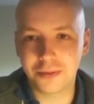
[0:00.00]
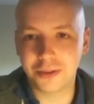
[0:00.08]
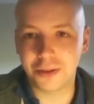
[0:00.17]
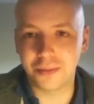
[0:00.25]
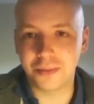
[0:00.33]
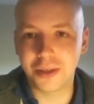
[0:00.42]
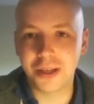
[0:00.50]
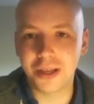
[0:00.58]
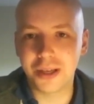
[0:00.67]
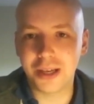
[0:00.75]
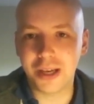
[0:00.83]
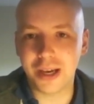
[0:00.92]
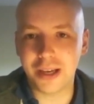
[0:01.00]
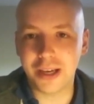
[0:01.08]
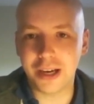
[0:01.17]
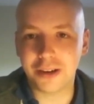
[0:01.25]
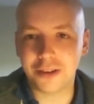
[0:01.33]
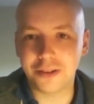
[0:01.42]
some
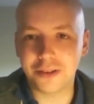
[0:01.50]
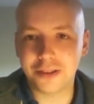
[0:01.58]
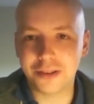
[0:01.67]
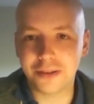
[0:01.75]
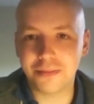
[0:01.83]
Yakut.